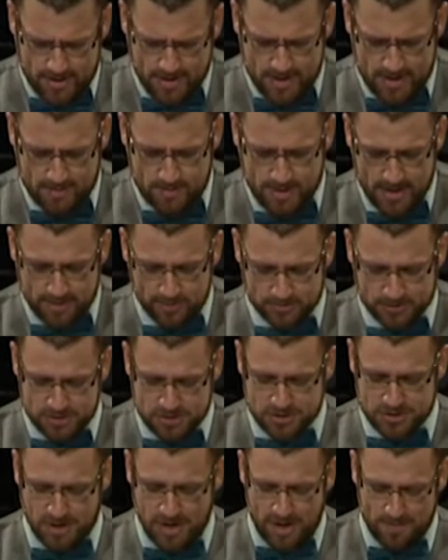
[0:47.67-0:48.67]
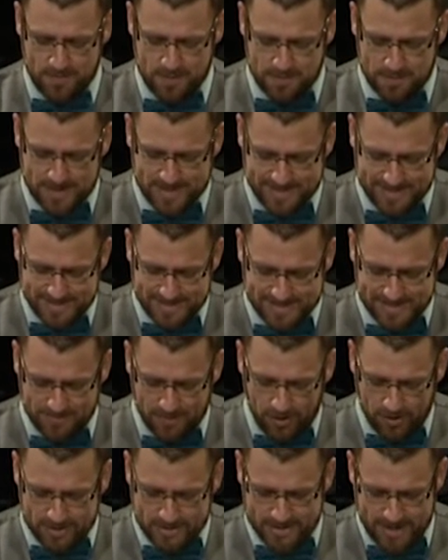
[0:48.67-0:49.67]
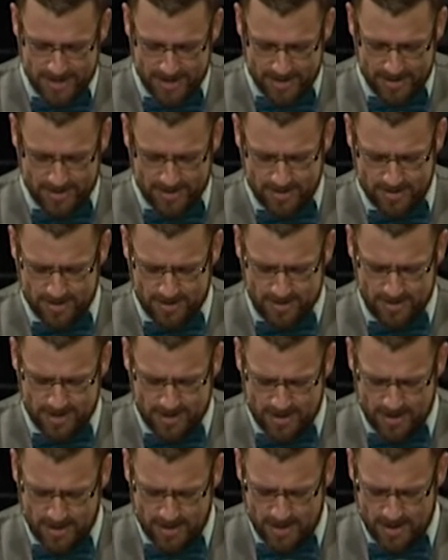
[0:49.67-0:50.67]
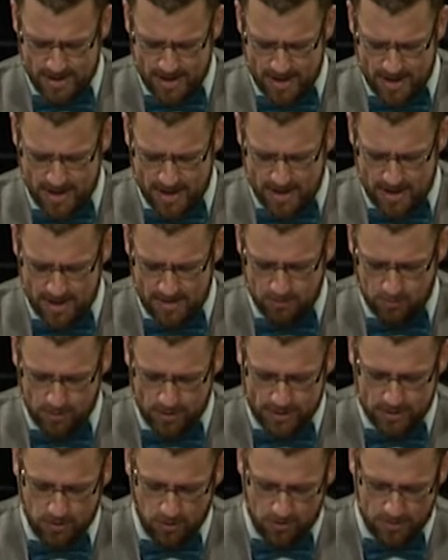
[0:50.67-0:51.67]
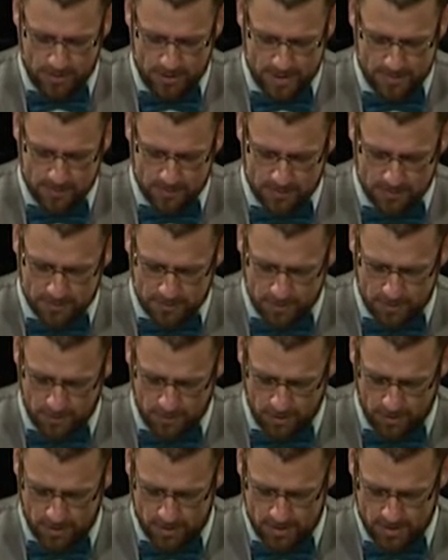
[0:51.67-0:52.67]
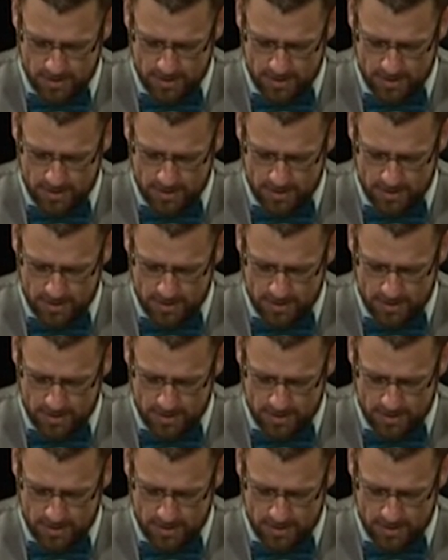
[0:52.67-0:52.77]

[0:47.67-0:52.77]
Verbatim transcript: and to be able to stop the business of our day and bring your people before